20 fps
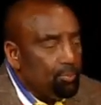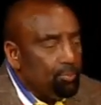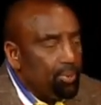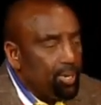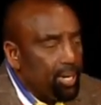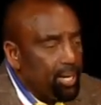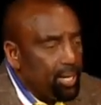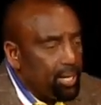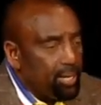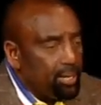
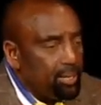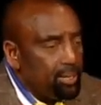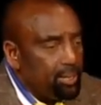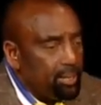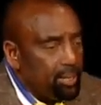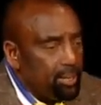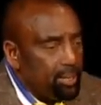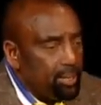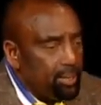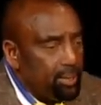But
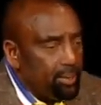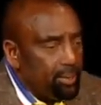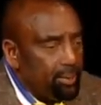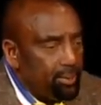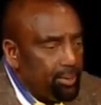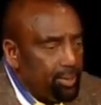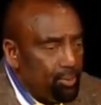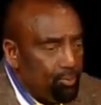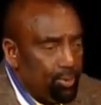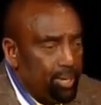
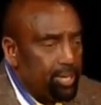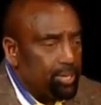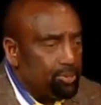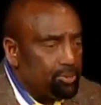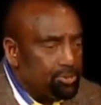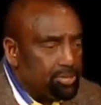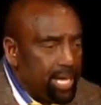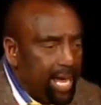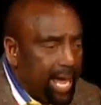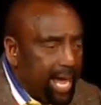they wear
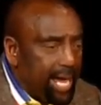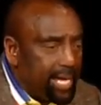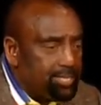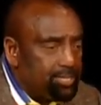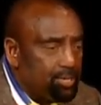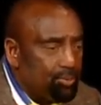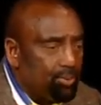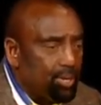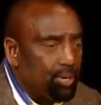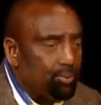those hats. They